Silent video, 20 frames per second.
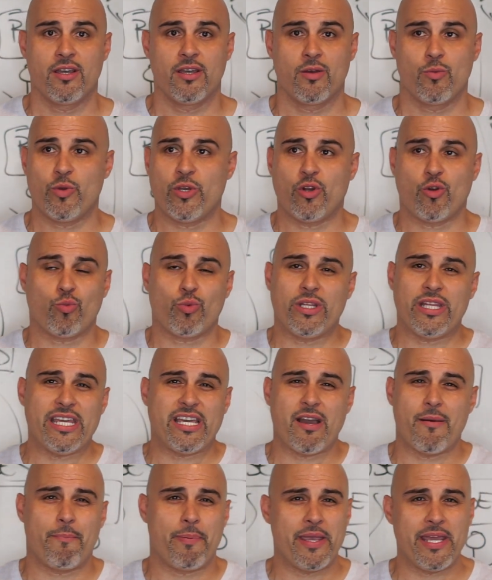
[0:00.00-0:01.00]
We don't really
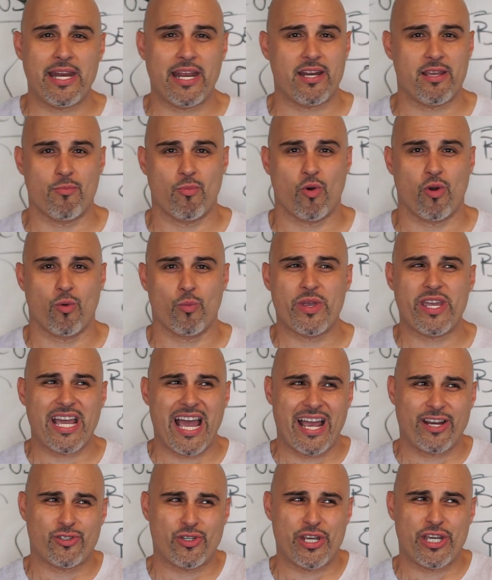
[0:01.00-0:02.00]
compete anymore. We
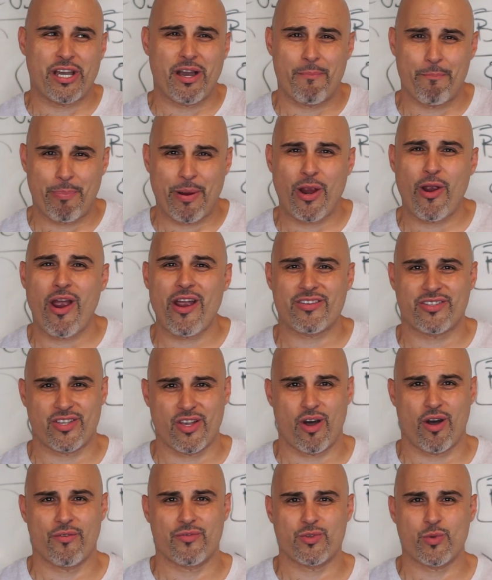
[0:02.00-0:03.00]
actually compare
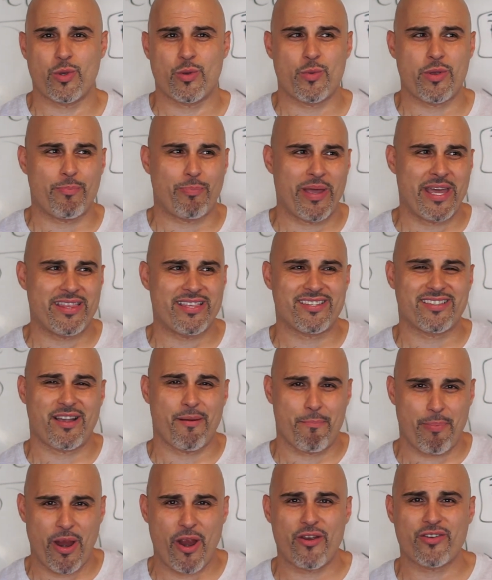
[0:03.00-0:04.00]
ourselves. We play this
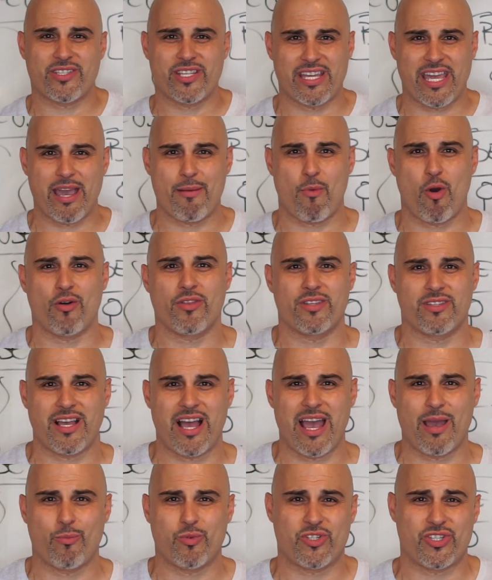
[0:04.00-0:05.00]
comparison game all the
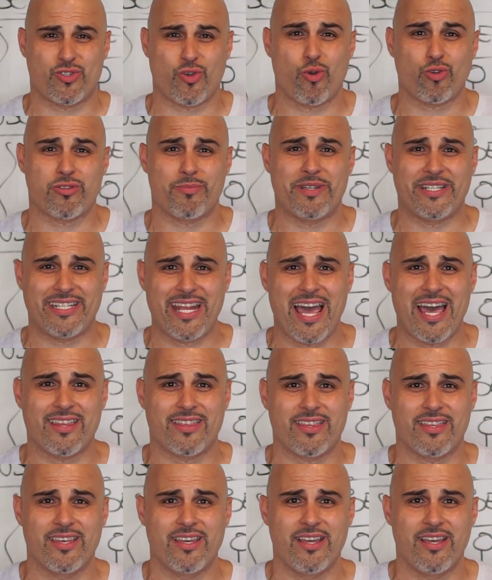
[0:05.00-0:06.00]
time, which is ultimate death.
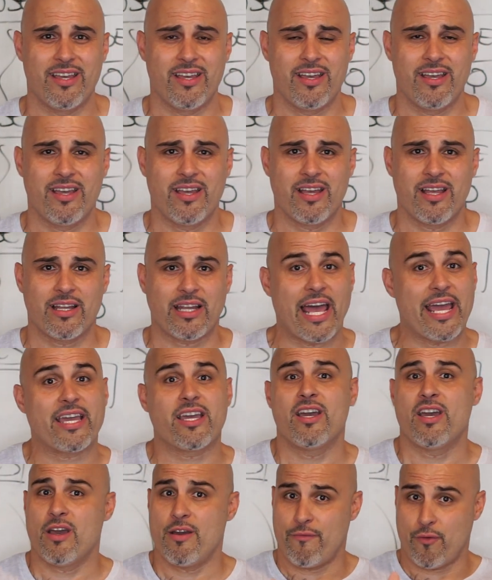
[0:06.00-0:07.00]
Like,
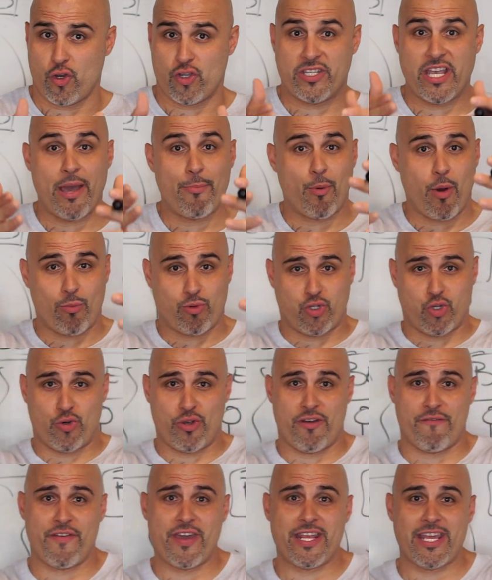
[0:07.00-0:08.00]
for example, I'm shooting
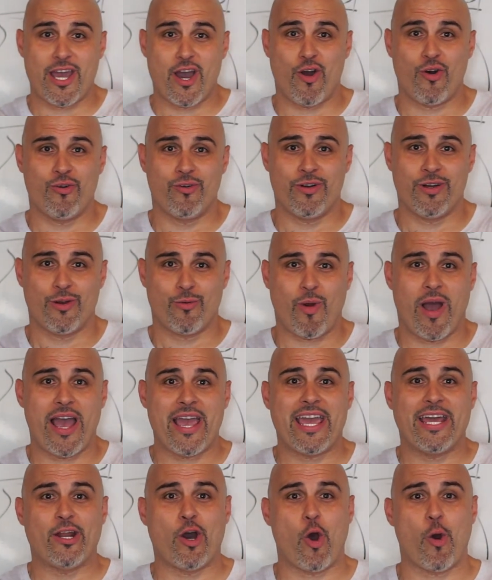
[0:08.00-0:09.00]
a video,
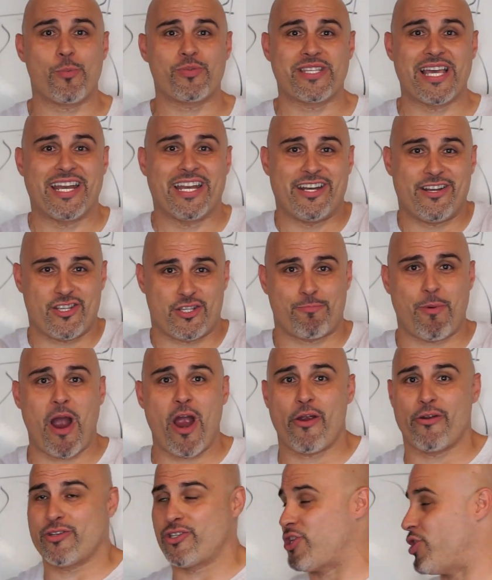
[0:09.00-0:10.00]
right, in hopes that it inspires